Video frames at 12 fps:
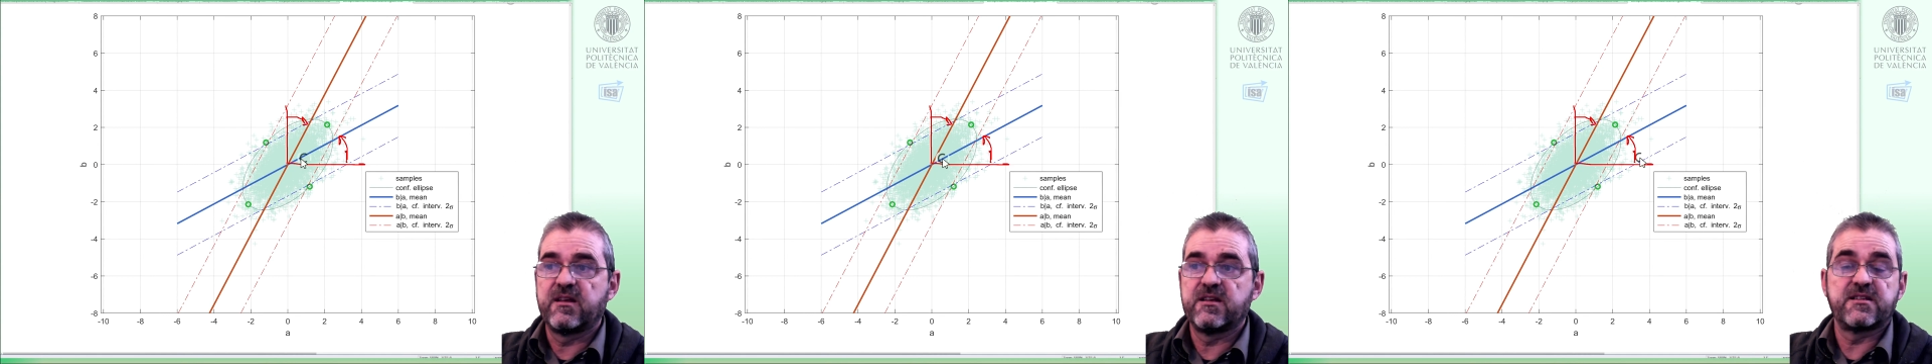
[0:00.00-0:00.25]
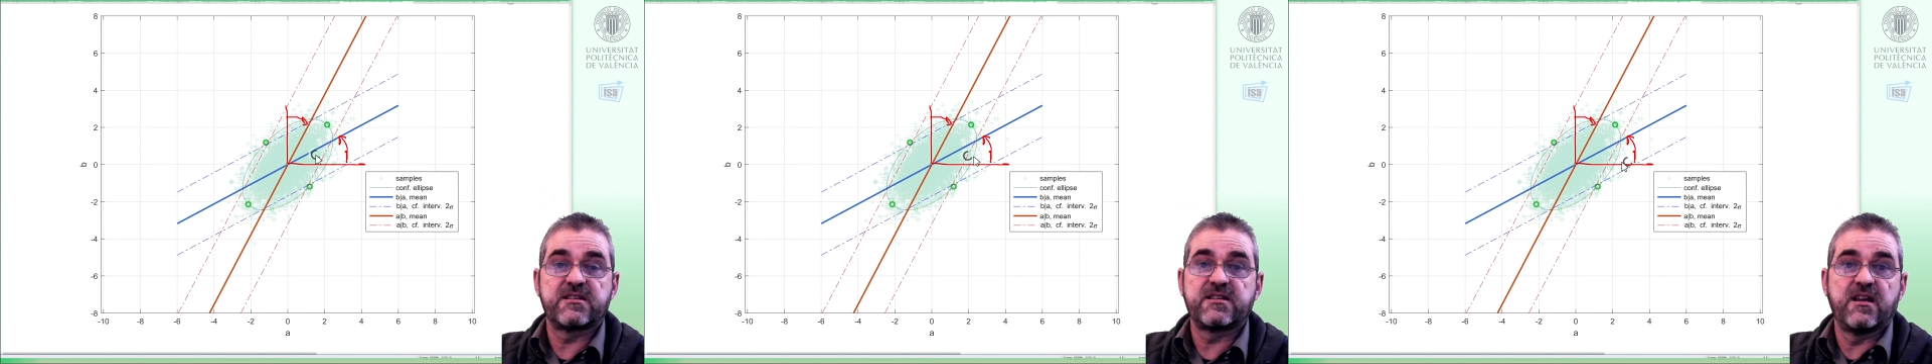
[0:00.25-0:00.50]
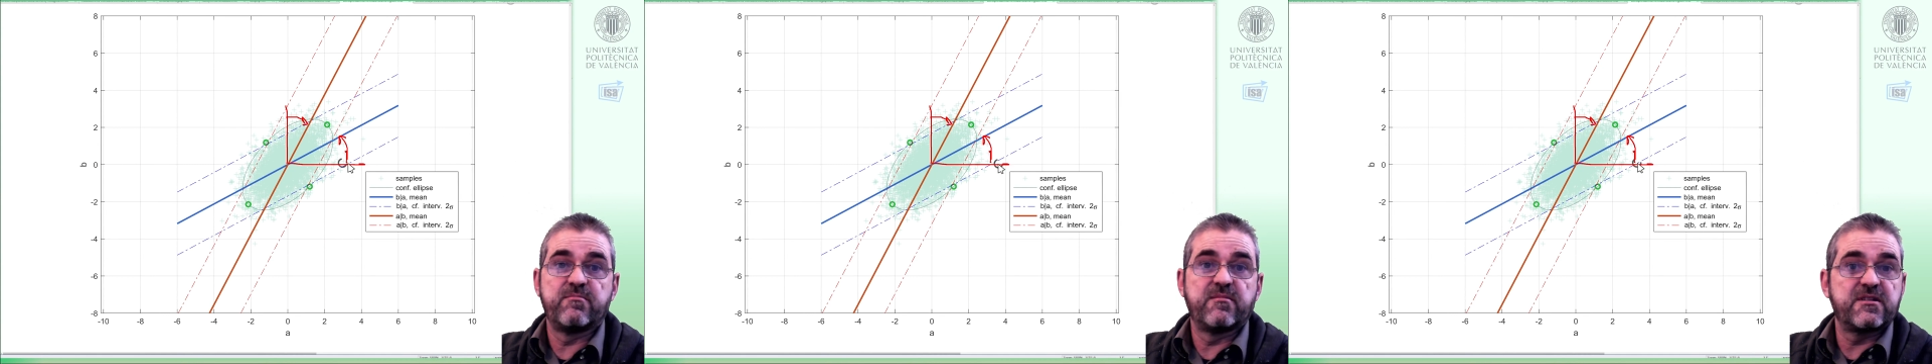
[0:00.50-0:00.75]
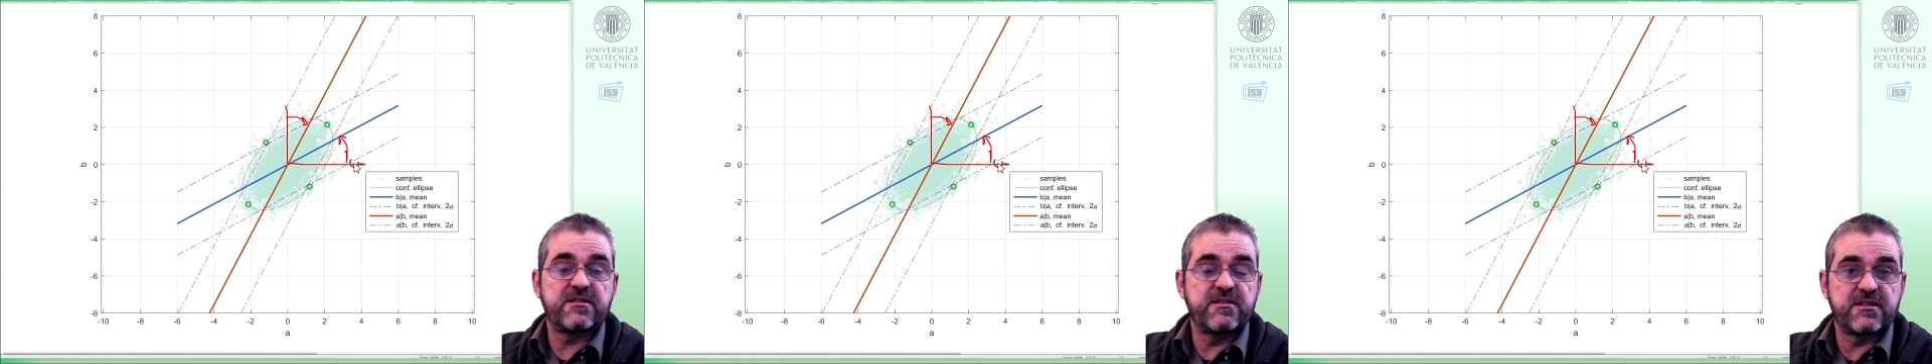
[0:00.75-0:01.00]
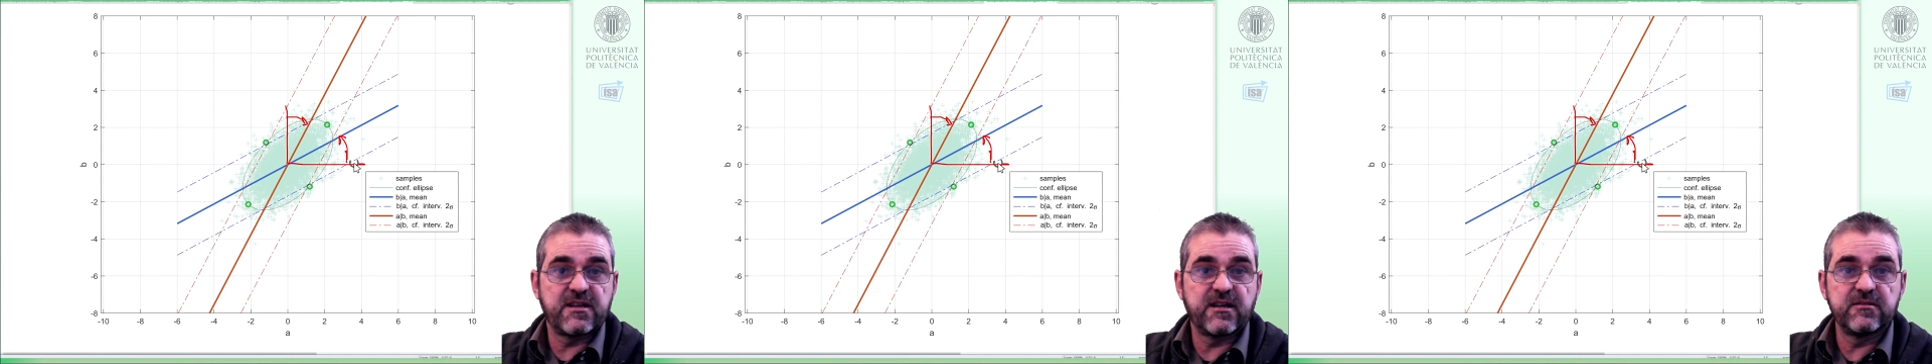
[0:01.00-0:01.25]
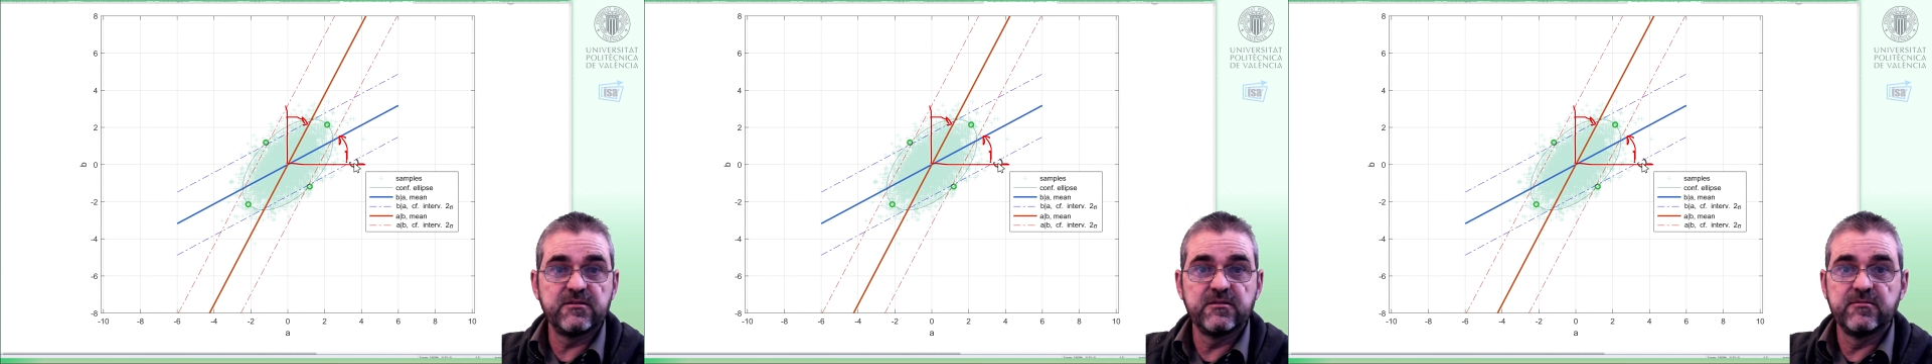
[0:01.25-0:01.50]
is the same as this
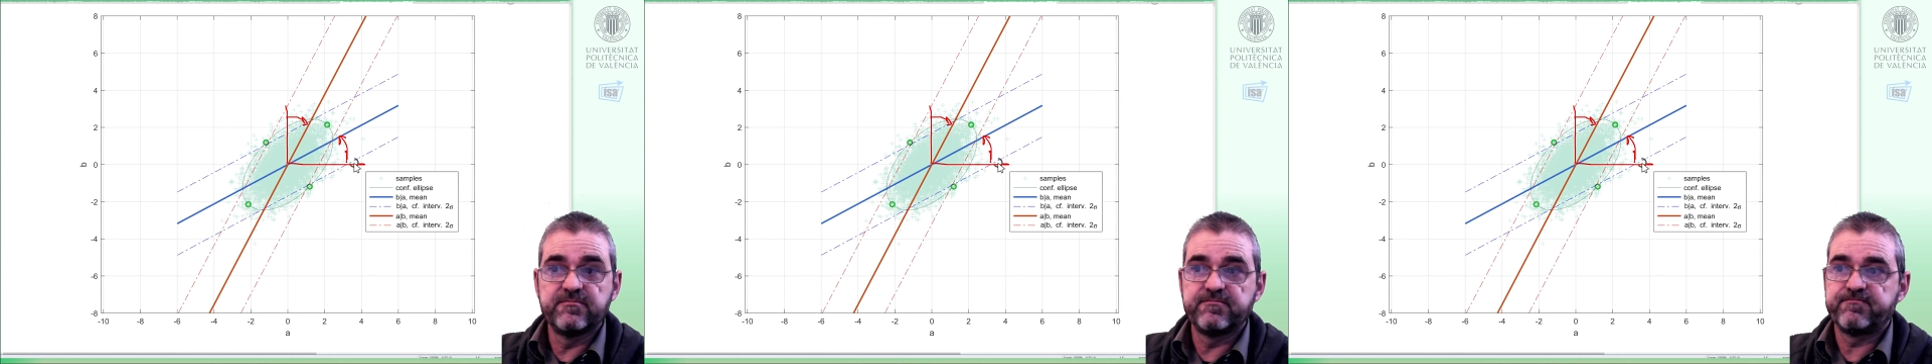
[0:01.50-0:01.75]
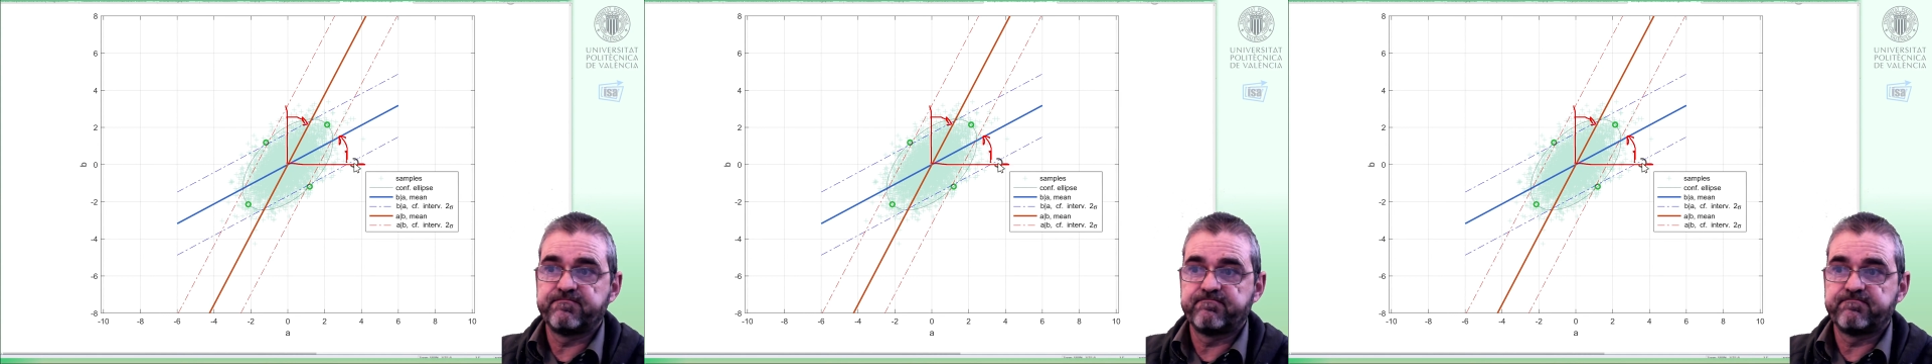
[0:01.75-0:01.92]
angle.